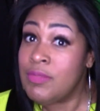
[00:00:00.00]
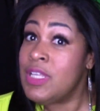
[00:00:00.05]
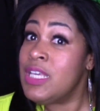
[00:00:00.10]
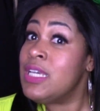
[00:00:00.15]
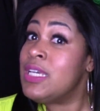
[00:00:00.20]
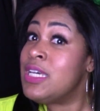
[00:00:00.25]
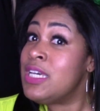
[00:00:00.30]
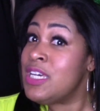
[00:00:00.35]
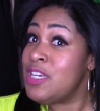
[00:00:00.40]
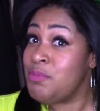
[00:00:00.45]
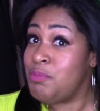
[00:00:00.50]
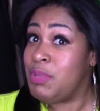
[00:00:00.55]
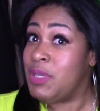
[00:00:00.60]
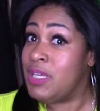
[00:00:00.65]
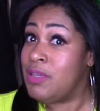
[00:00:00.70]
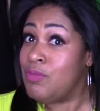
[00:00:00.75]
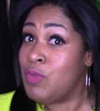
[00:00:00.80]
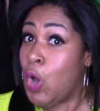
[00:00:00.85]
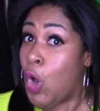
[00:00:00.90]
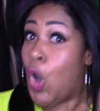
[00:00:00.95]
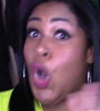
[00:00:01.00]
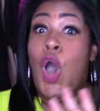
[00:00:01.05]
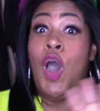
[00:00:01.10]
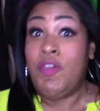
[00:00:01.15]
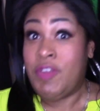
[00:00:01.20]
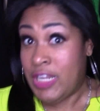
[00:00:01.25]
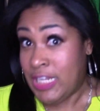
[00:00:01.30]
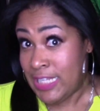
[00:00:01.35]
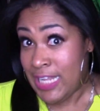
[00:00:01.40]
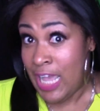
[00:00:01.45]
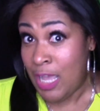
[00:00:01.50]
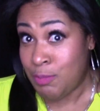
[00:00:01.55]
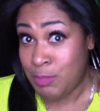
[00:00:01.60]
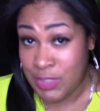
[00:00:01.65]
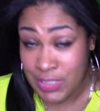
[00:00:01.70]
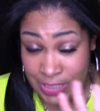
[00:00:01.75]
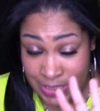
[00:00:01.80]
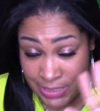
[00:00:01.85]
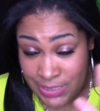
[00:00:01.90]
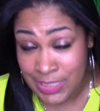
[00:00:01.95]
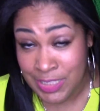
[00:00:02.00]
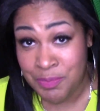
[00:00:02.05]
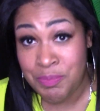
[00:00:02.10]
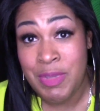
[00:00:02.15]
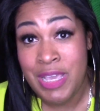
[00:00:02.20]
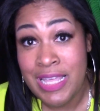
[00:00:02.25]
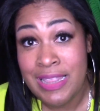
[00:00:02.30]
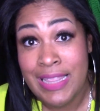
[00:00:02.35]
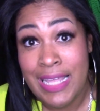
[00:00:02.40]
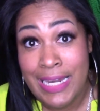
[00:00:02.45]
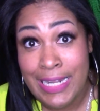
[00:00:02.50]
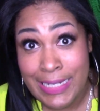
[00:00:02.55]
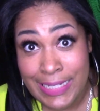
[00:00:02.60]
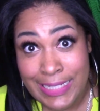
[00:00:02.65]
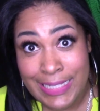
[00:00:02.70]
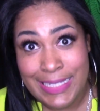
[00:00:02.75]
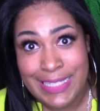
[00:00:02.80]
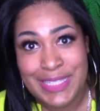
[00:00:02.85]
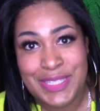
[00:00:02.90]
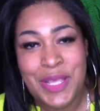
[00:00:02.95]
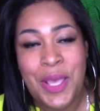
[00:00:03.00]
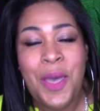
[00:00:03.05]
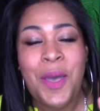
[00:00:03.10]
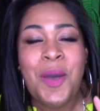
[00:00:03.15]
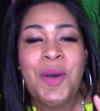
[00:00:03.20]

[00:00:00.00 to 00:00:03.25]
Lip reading: It could be. Oftentimes it does mean that it is,